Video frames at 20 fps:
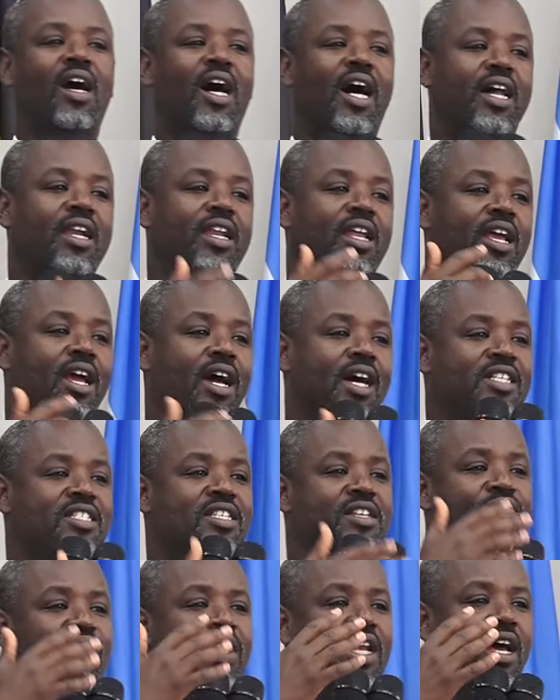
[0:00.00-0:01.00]
And he
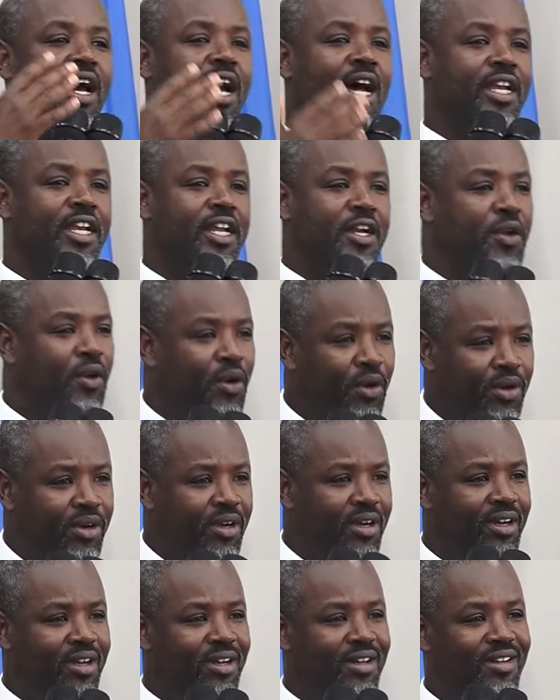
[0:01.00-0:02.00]
has even added
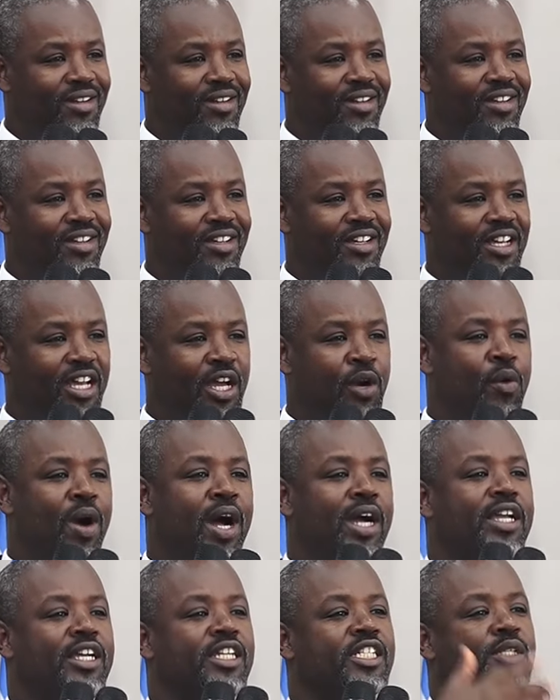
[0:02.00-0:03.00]
on a
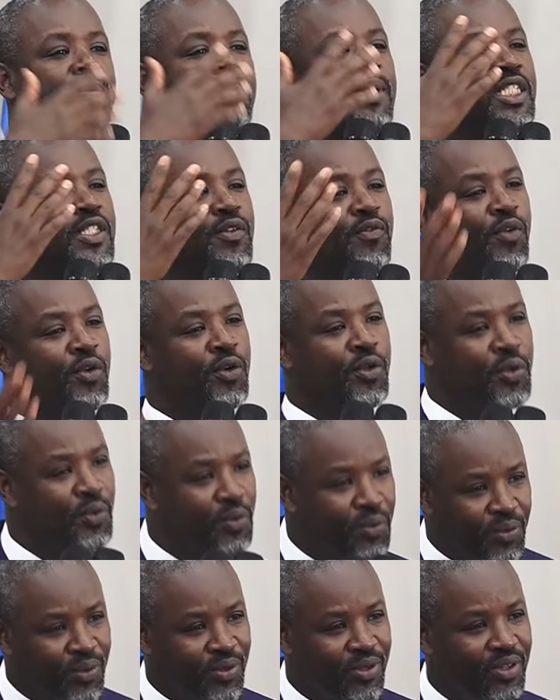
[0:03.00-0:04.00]
working space for
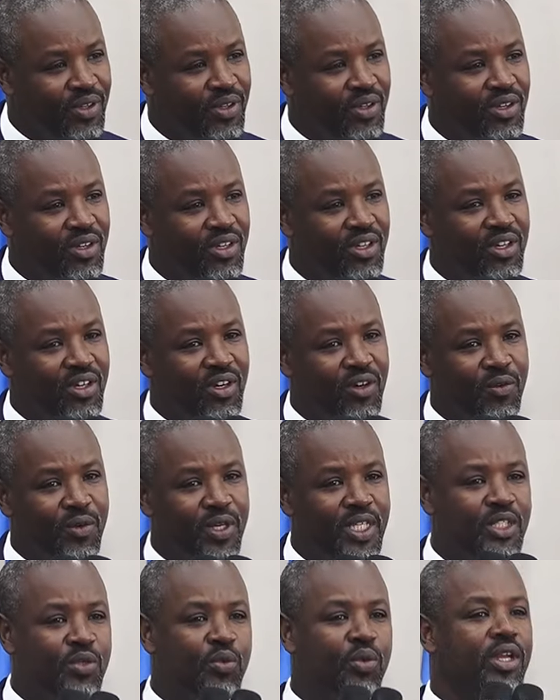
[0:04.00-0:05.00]
you,
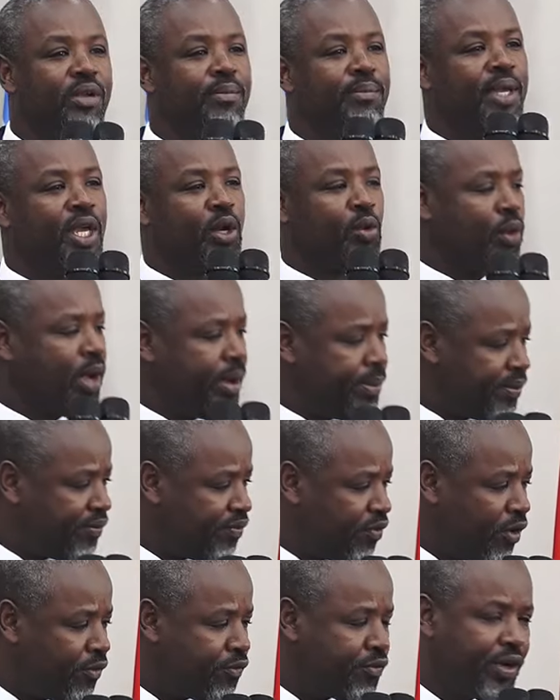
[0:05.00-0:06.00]
which will be fit
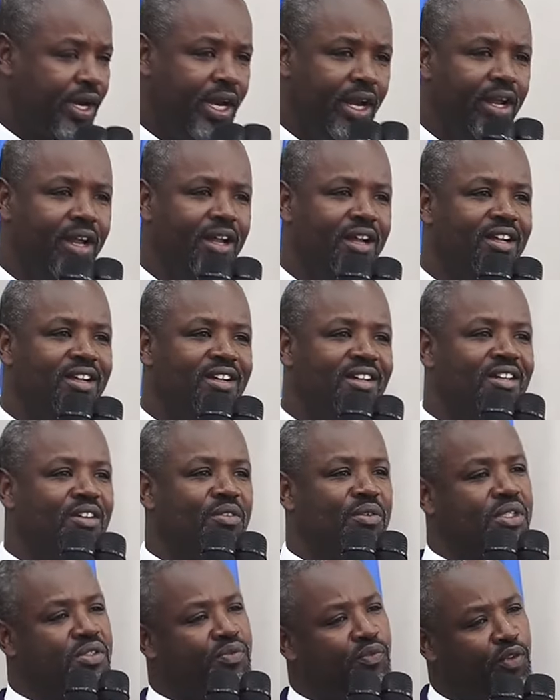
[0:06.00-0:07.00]
for free,
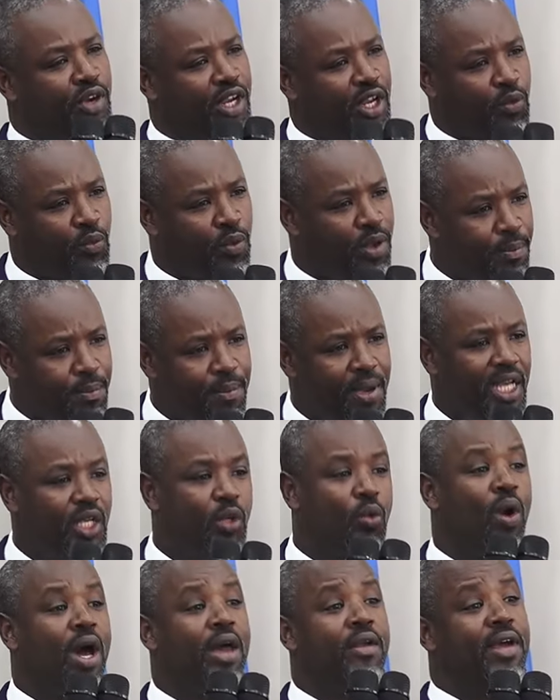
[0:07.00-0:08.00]
with free
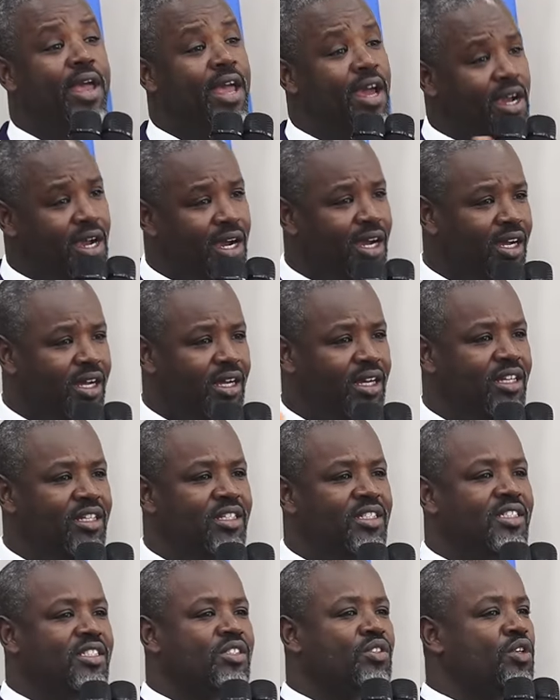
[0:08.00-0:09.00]
equipment, one acre
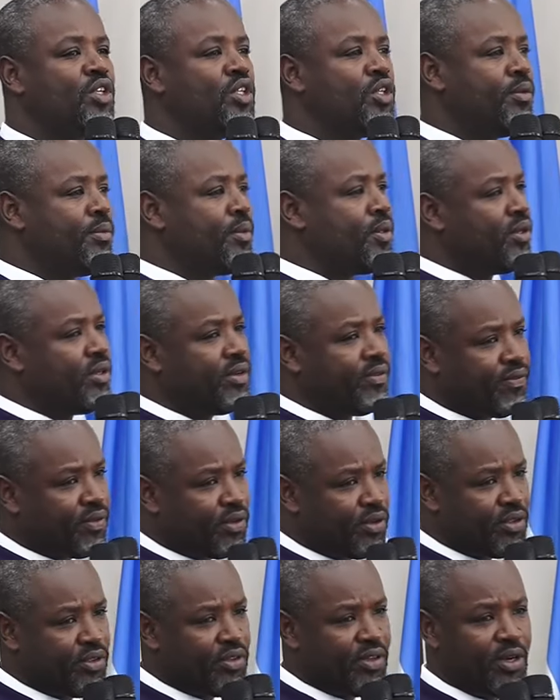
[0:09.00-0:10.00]
is going to build
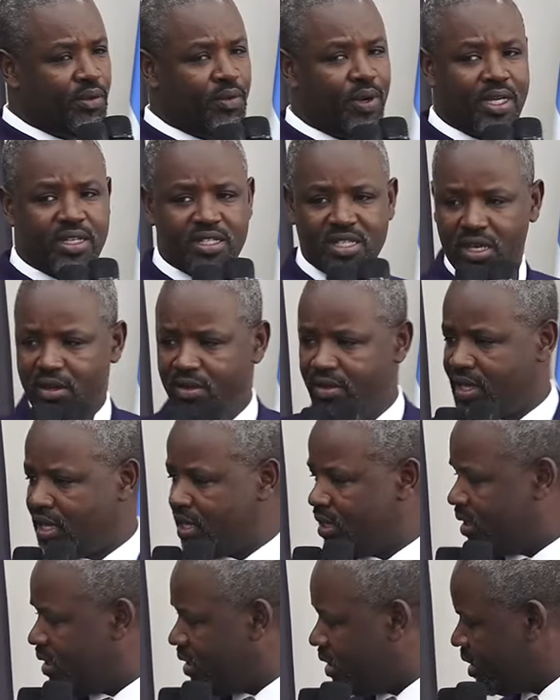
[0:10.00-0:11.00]
for you a
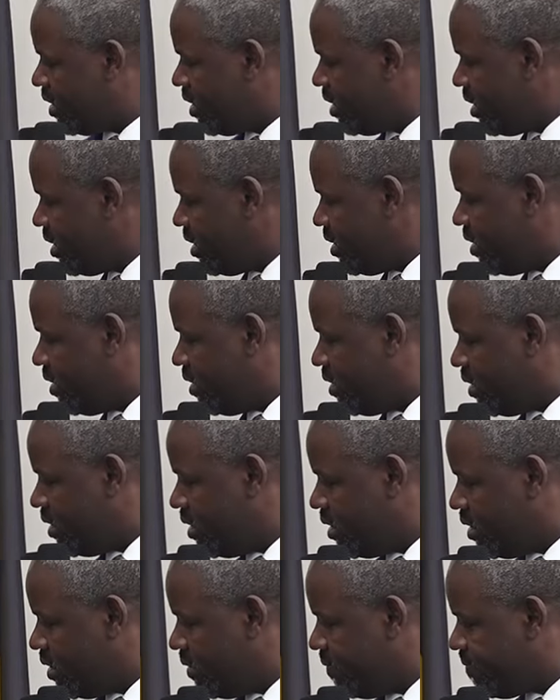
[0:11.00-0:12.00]
1,000
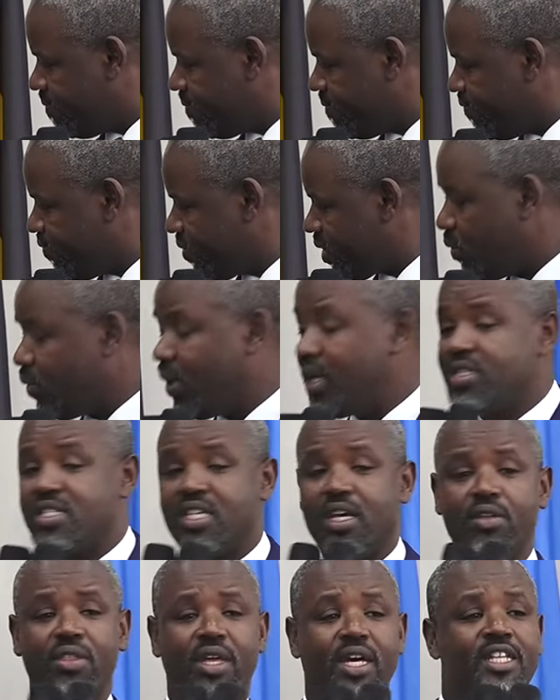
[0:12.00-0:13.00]
square meter,
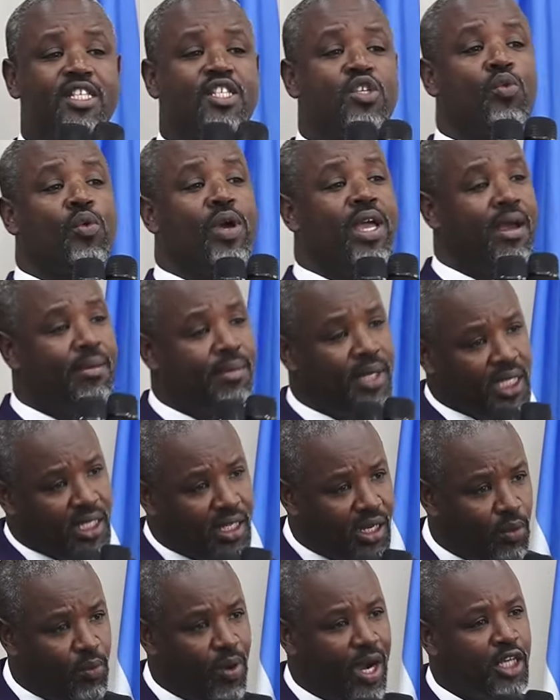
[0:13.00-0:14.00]
1,000 square
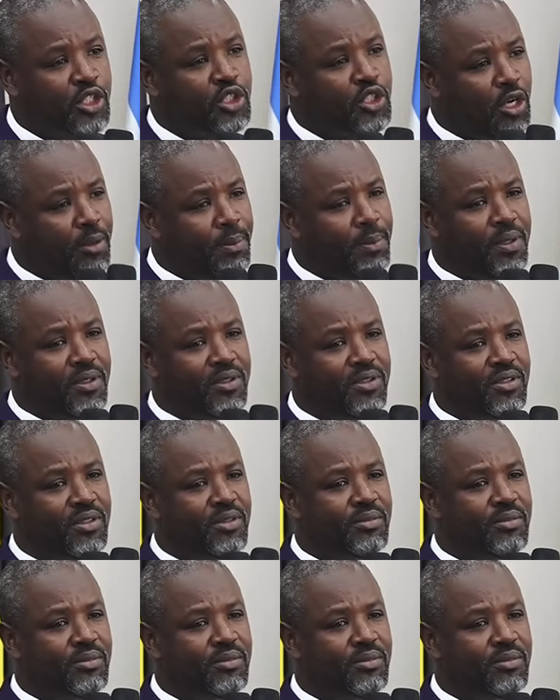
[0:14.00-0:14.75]
meter workshop